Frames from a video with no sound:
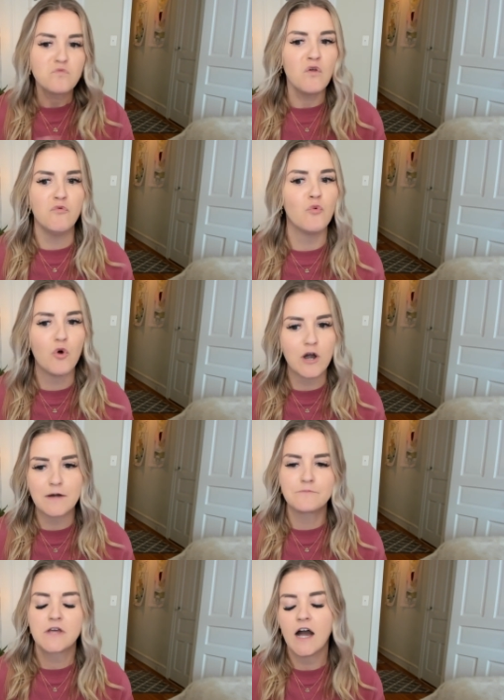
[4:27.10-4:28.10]

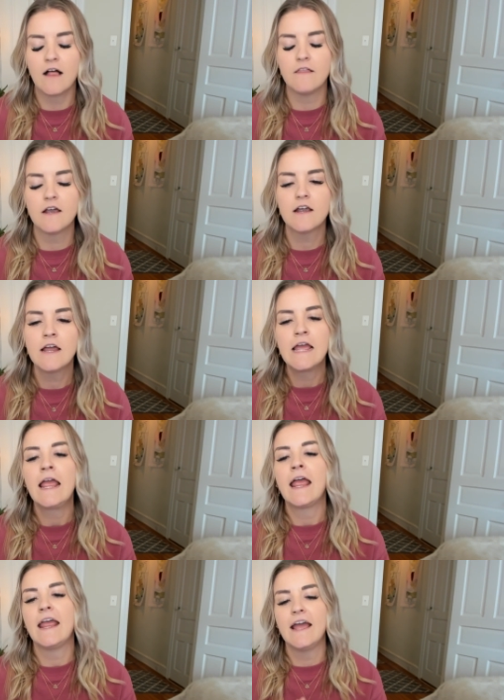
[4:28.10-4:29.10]
warm color.
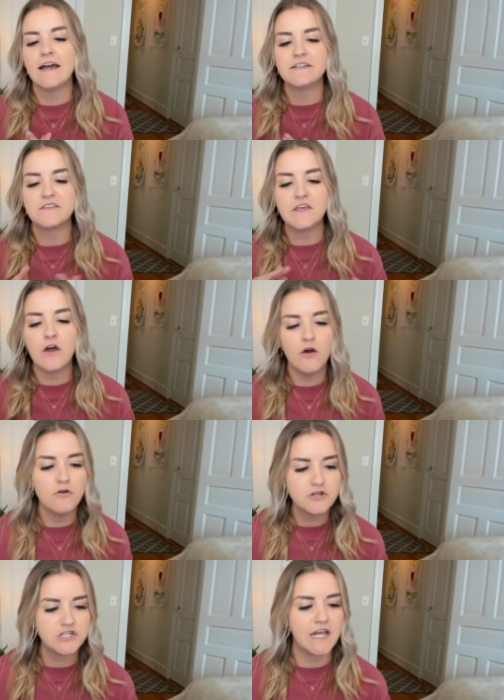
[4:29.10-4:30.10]
And the
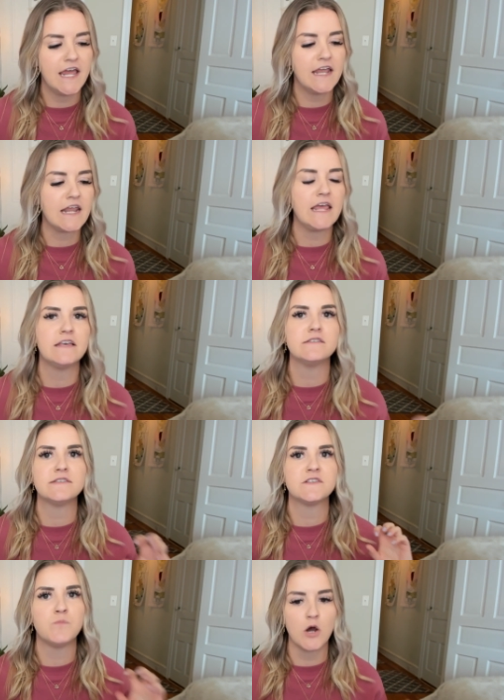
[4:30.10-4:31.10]
ocean is
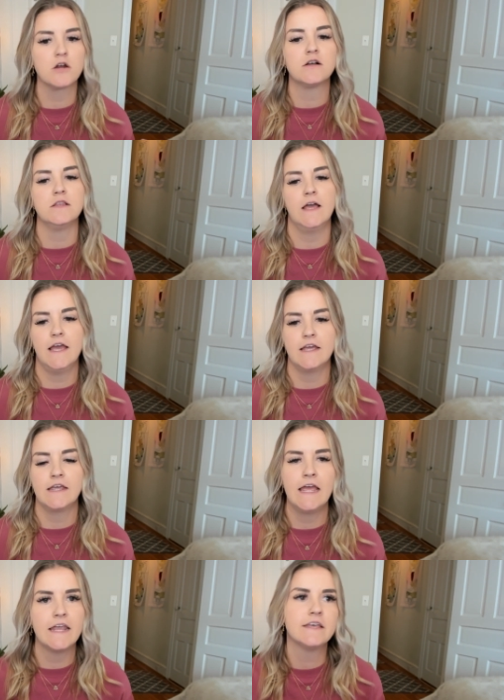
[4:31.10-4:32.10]
sparkling.
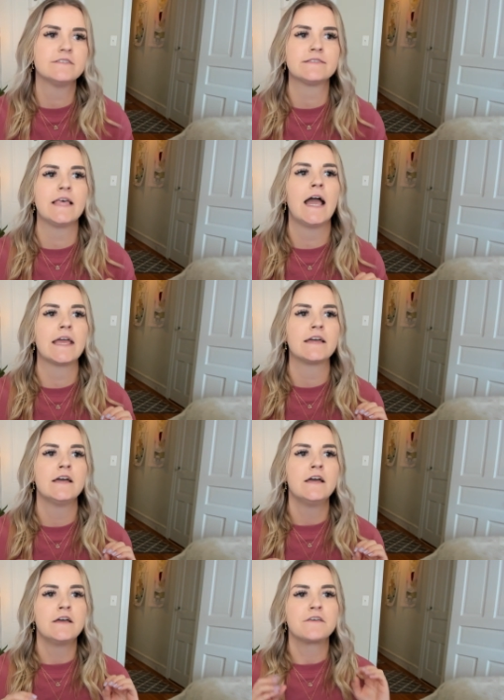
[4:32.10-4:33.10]
It is like
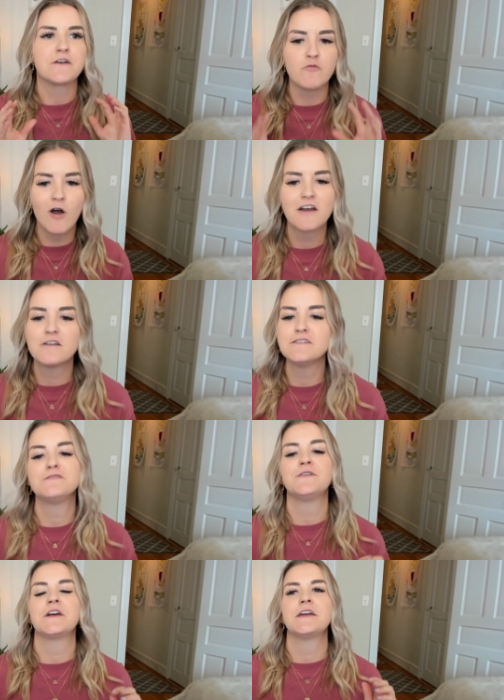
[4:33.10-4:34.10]
the water is
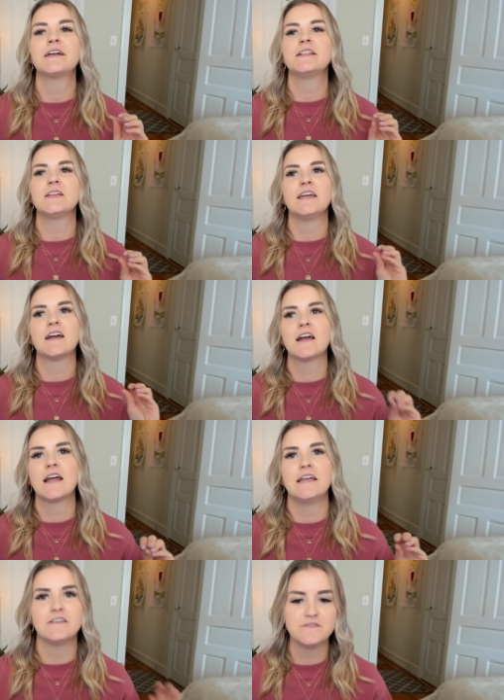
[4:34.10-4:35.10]
very clear,
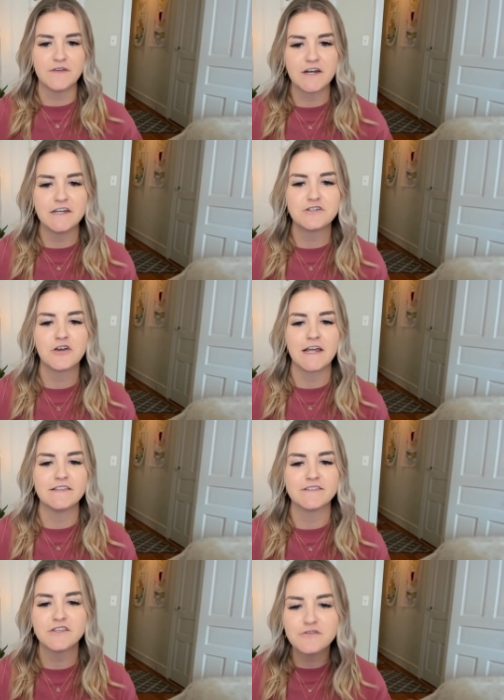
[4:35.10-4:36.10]
it is very
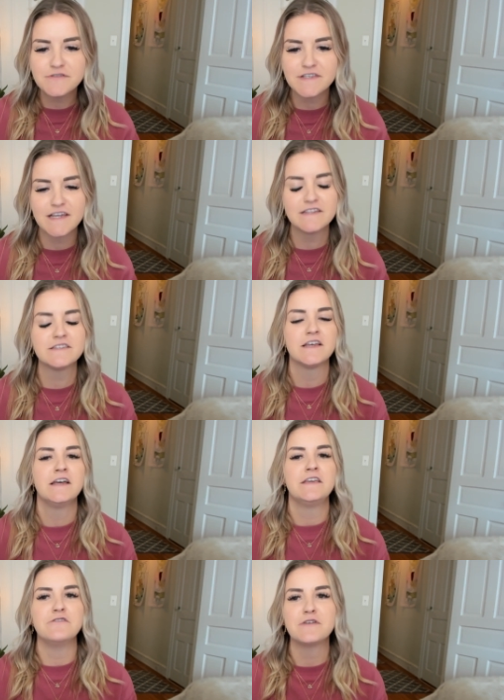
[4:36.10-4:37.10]
translucent,
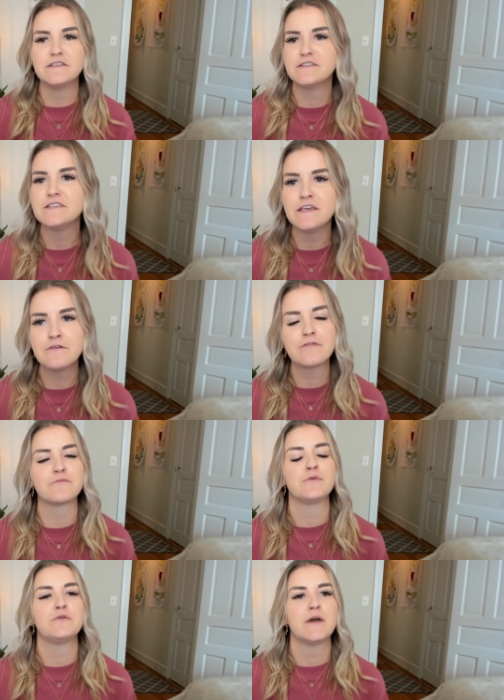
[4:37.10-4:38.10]
you can see
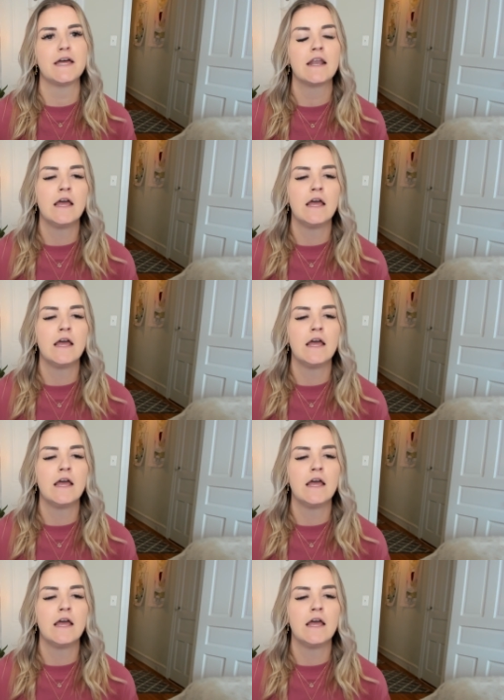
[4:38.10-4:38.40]
through it,